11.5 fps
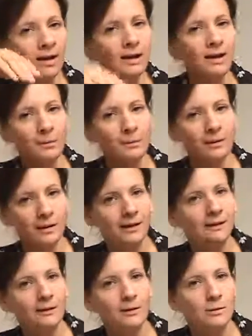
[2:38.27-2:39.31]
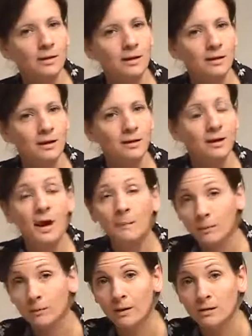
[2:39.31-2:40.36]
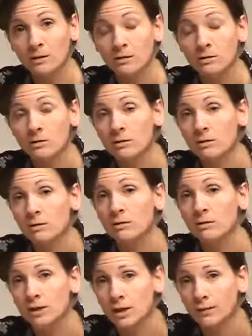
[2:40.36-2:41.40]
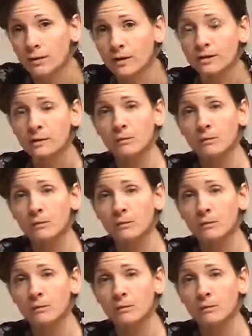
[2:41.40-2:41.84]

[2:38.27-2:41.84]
And I'll play a little bit in the upper register to show you the difference.